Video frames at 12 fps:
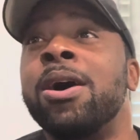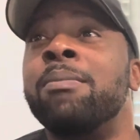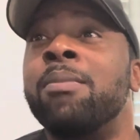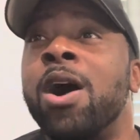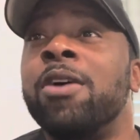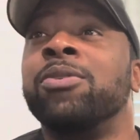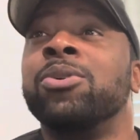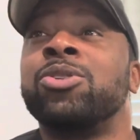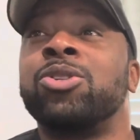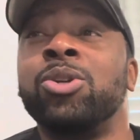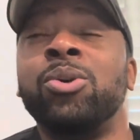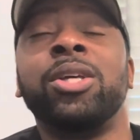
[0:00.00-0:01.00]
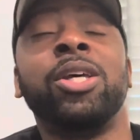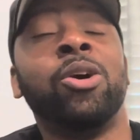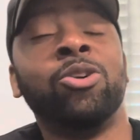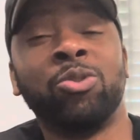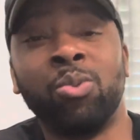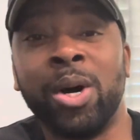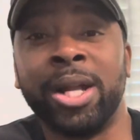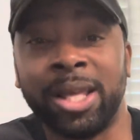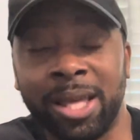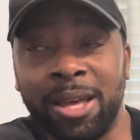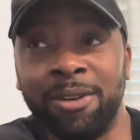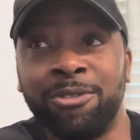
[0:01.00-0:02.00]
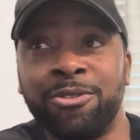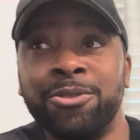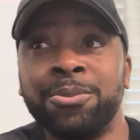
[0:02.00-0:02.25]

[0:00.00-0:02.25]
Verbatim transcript: Marvel Studios What If